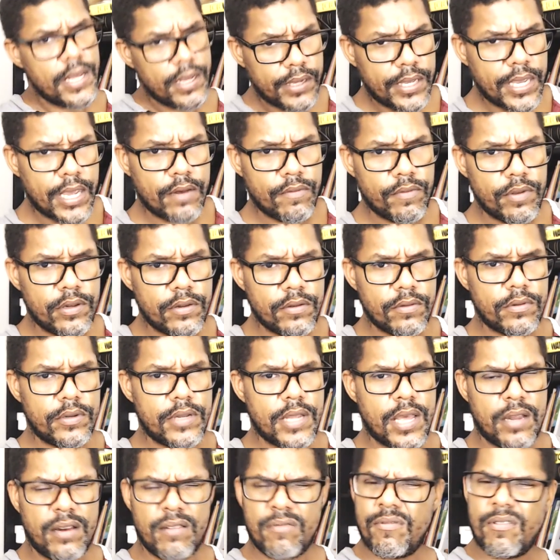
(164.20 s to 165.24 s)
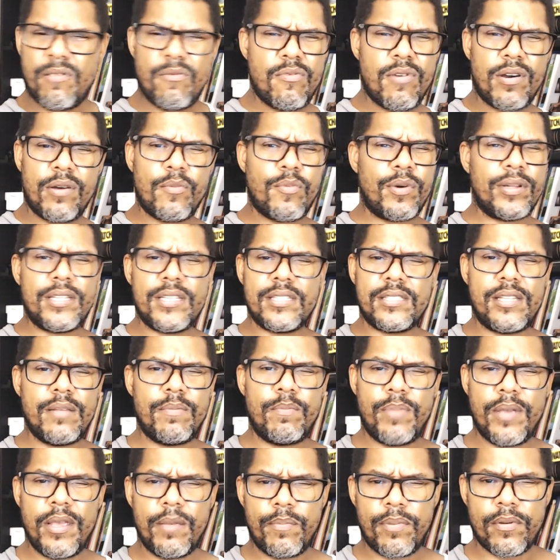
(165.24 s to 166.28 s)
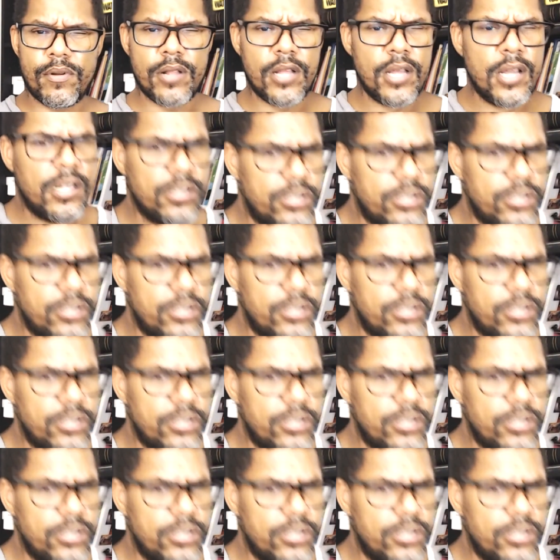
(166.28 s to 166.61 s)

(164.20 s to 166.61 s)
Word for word: Can we do that? What is the people?